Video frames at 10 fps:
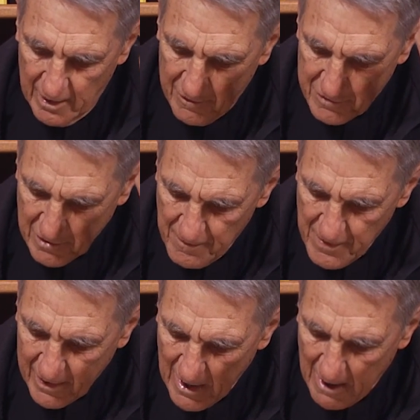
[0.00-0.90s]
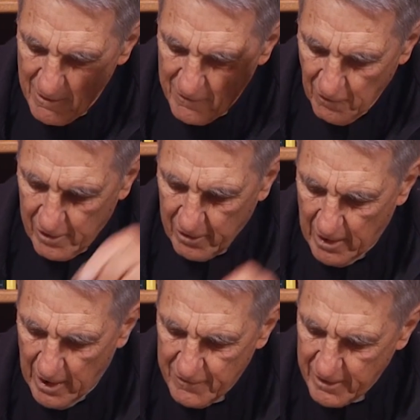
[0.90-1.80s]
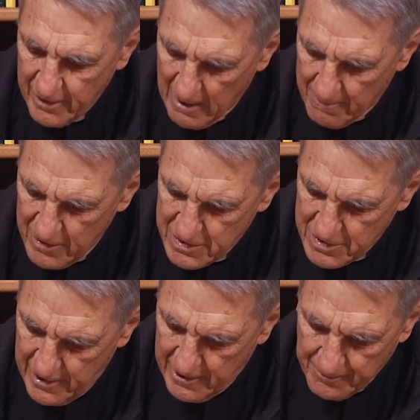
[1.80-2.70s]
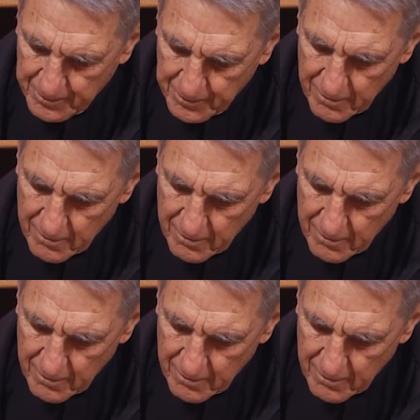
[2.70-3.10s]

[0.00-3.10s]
If something cannot be photographed, it cannot be seen.